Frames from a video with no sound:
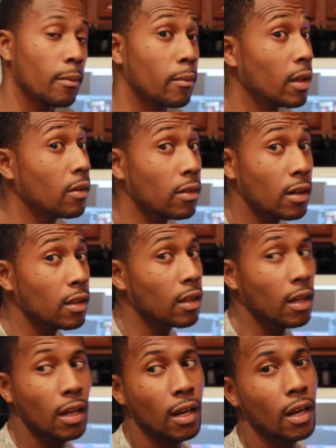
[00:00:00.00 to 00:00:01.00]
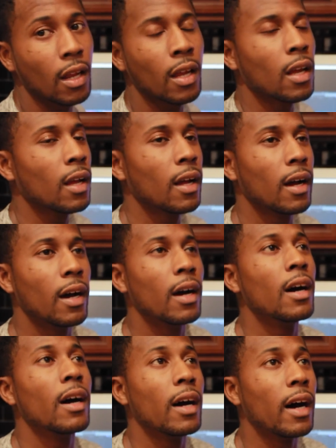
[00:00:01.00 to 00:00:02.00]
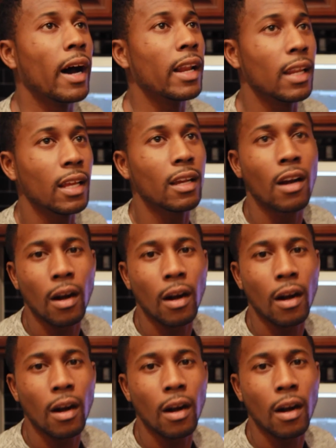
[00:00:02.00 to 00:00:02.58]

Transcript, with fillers: And me on the other hand, I need